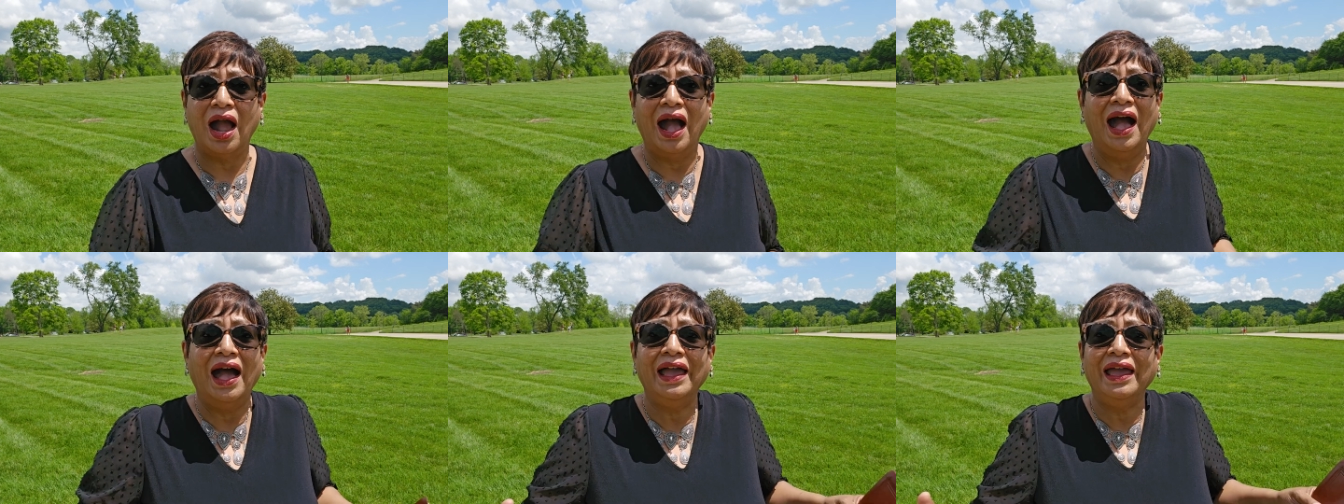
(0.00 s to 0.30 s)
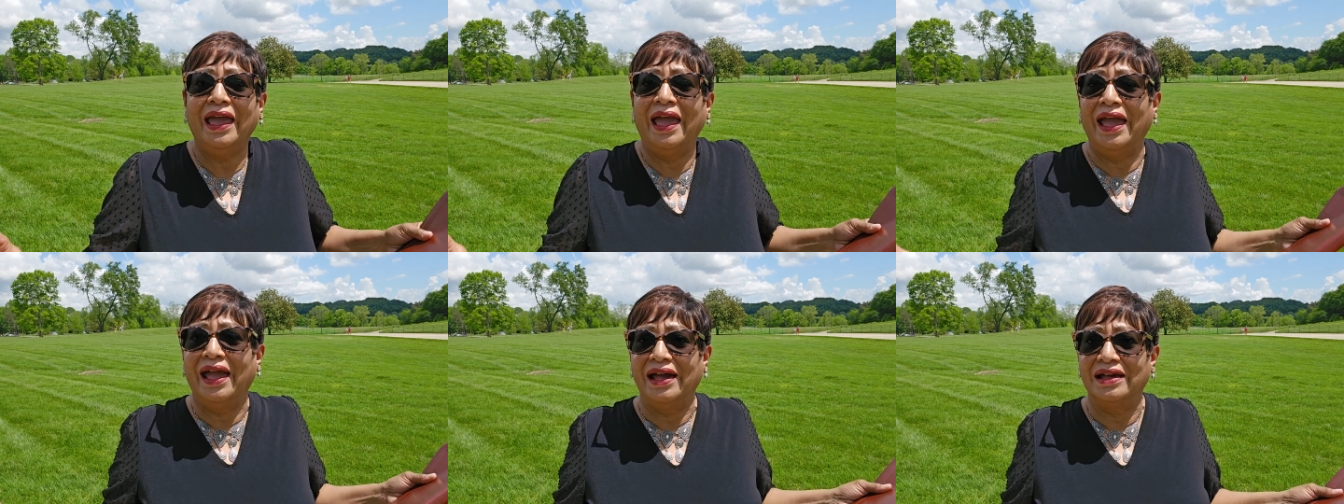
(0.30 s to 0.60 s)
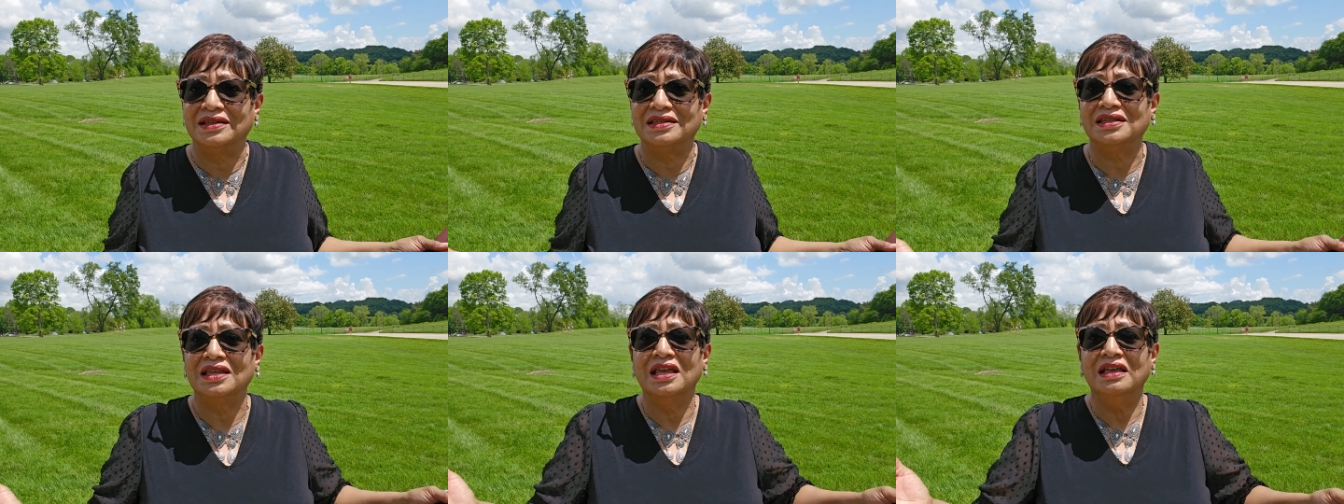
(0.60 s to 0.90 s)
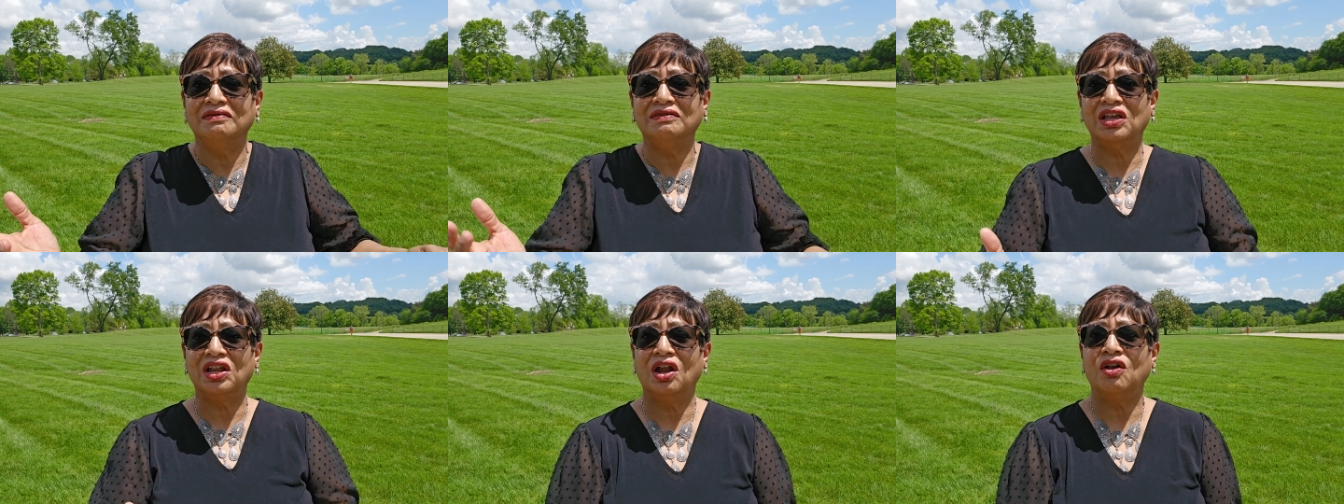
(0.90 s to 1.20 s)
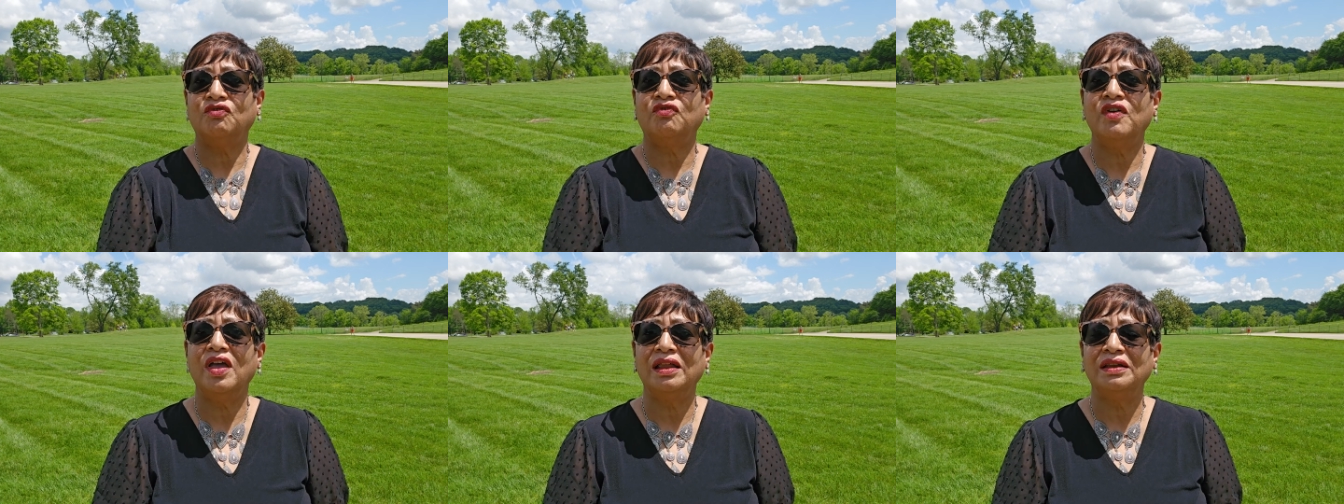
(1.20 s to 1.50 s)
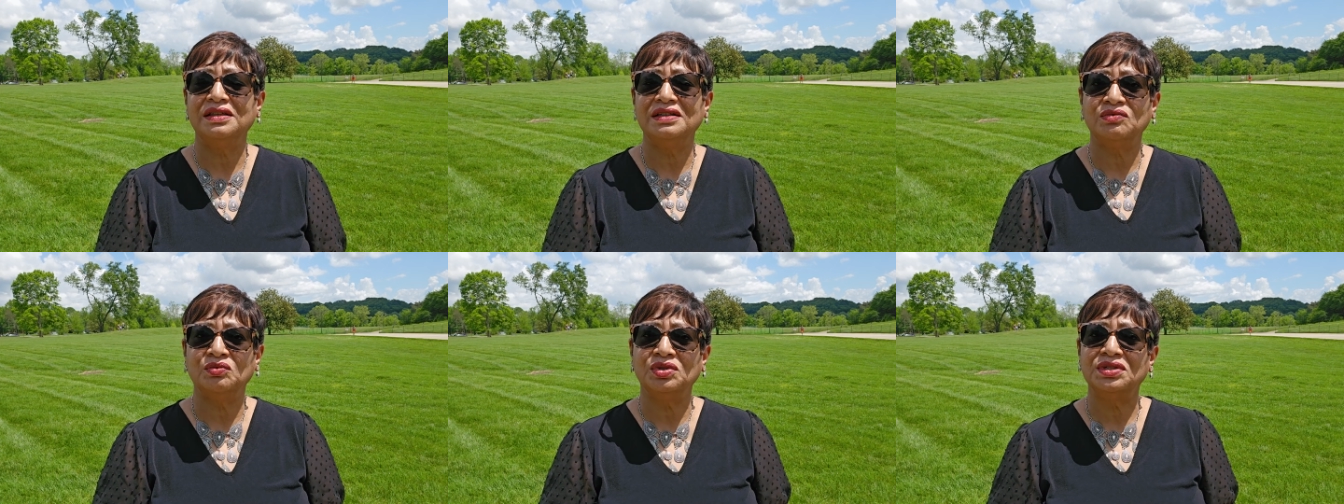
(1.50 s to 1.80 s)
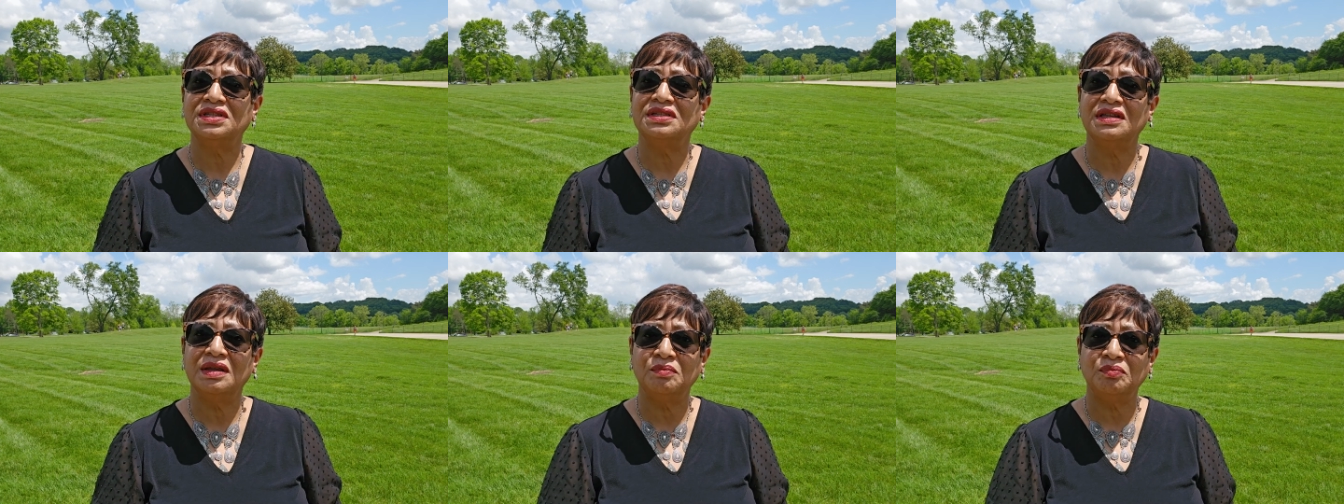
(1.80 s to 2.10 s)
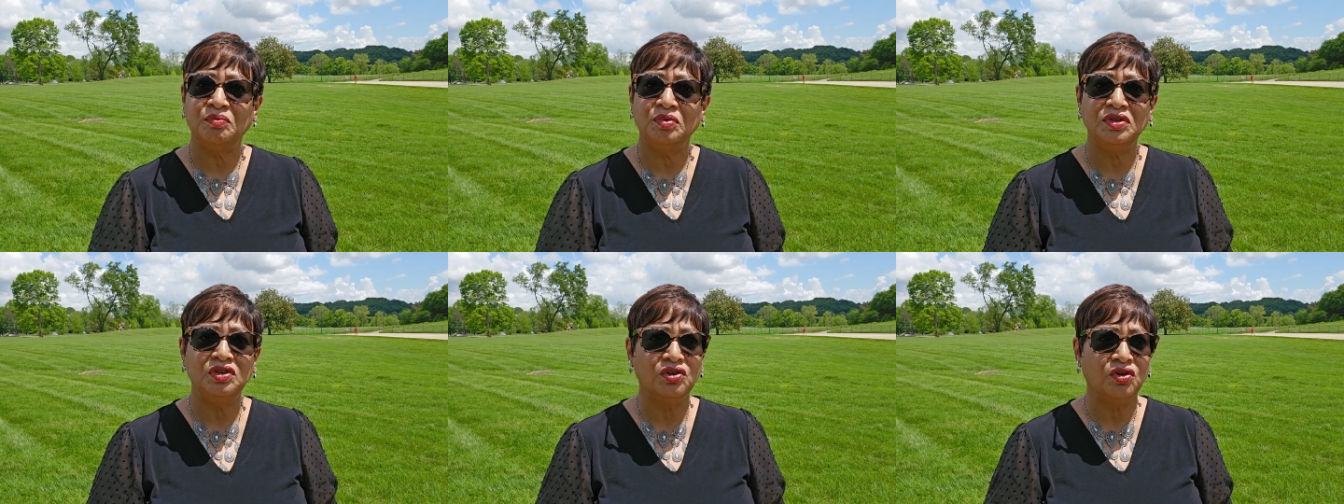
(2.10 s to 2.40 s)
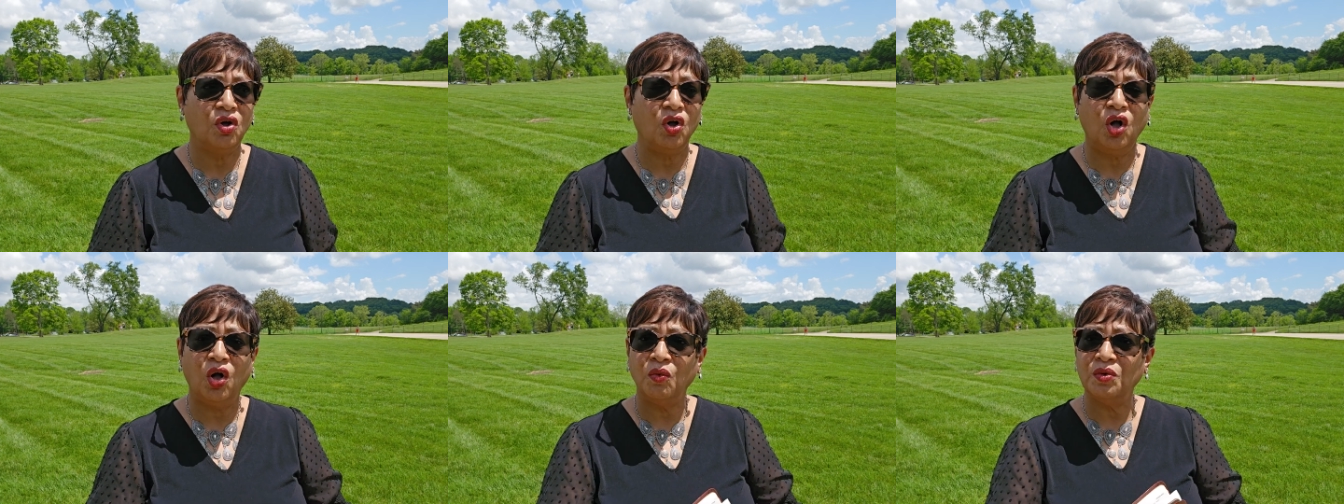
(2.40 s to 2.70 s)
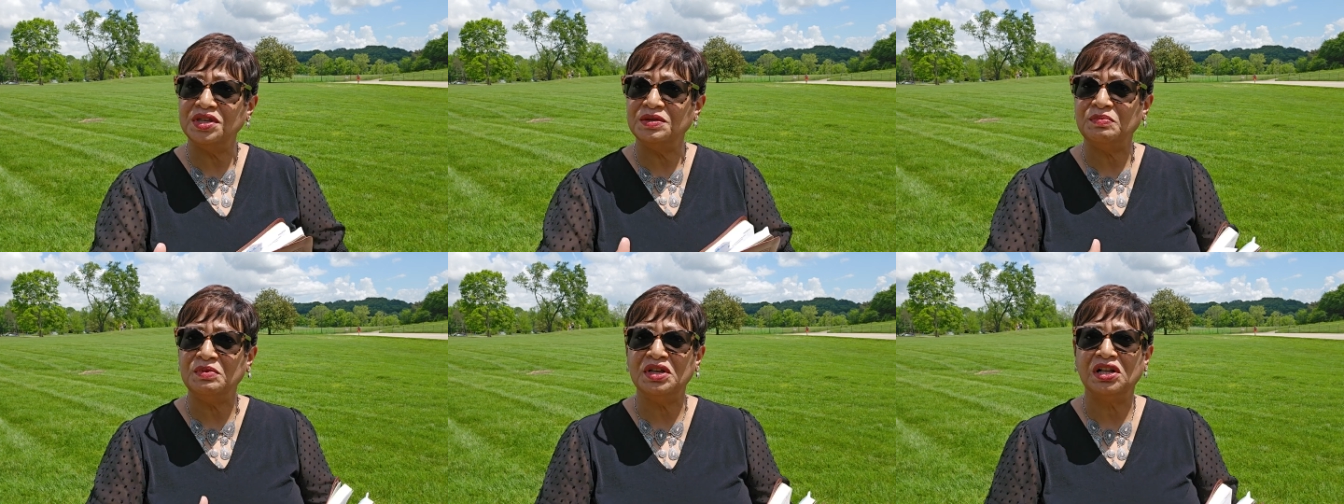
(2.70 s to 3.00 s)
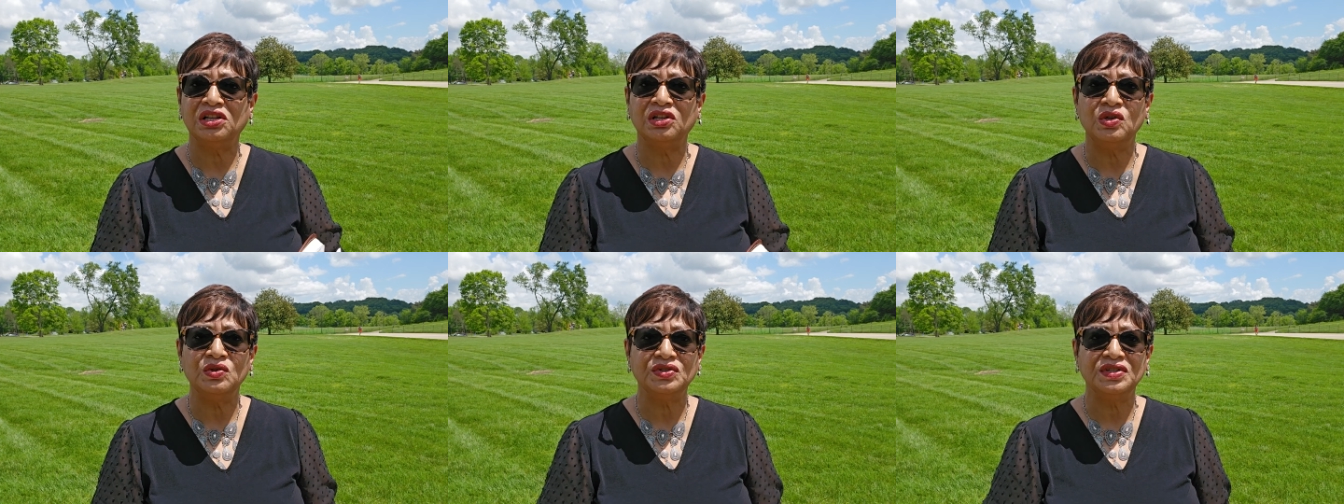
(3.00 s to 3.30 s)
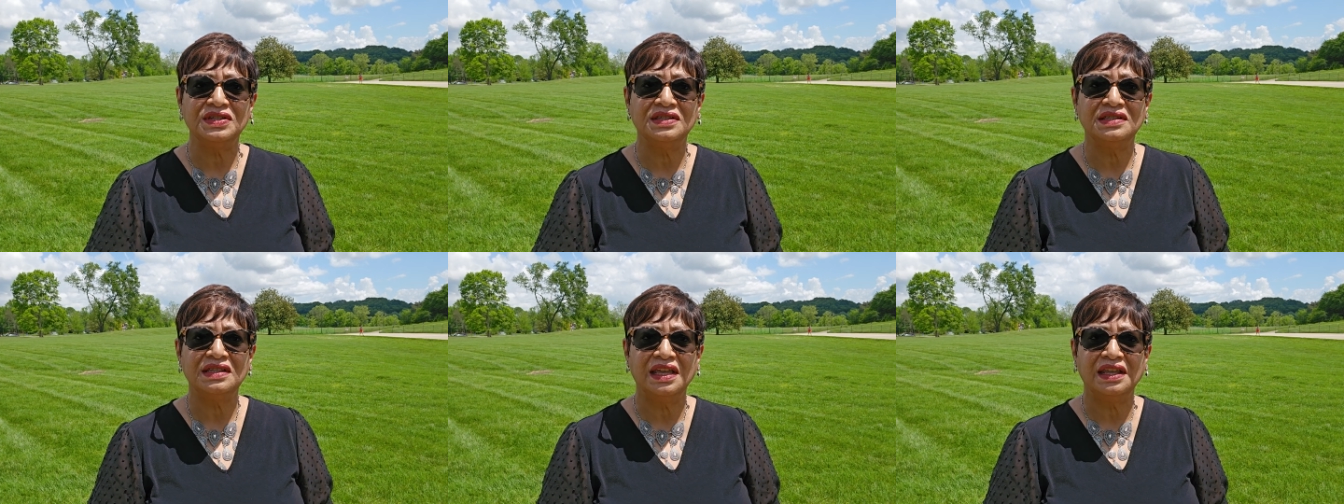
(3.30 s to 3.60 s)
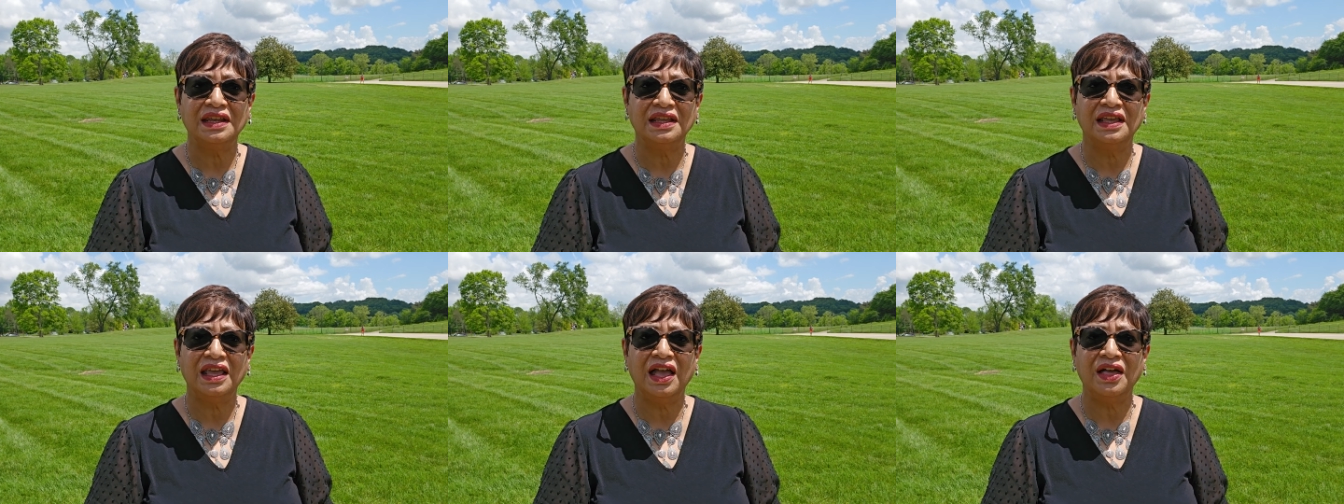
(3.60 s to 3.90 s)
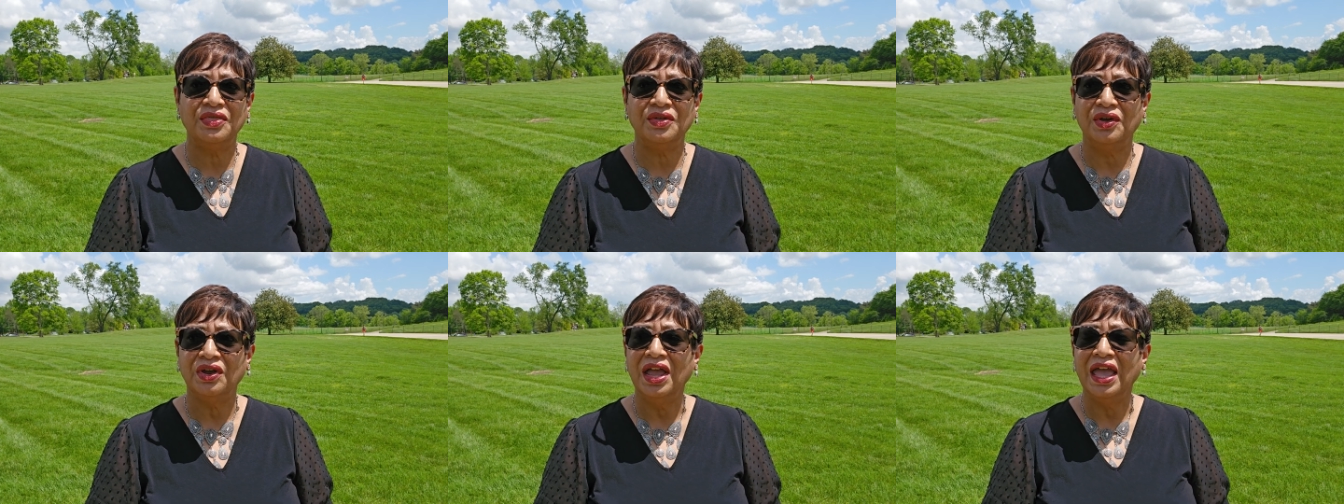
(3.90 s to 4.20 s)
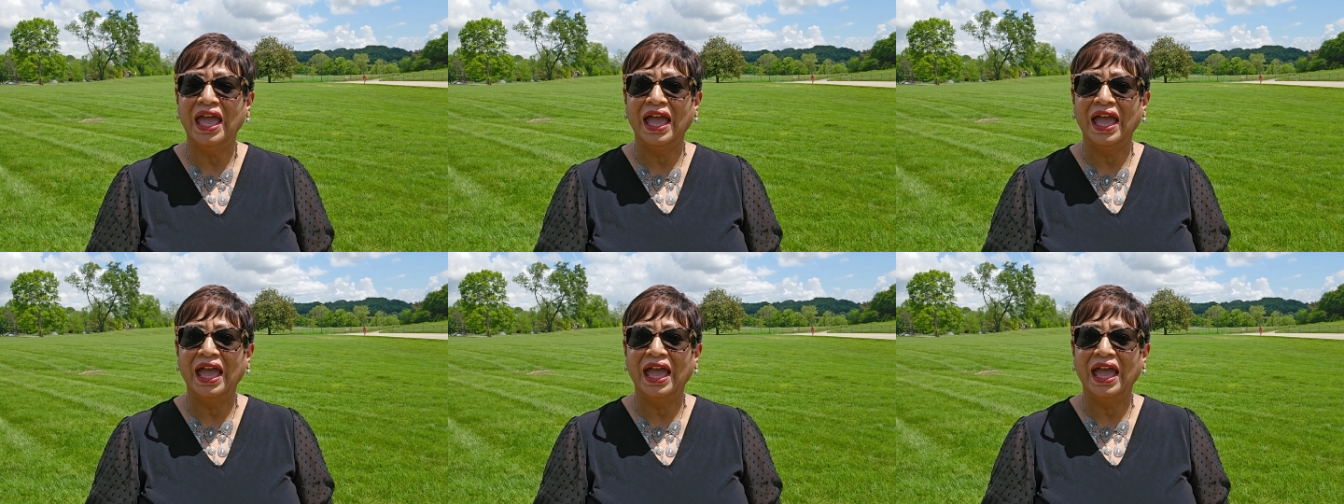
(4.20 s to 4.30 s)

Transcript: I asked that our families will always be close and stay together.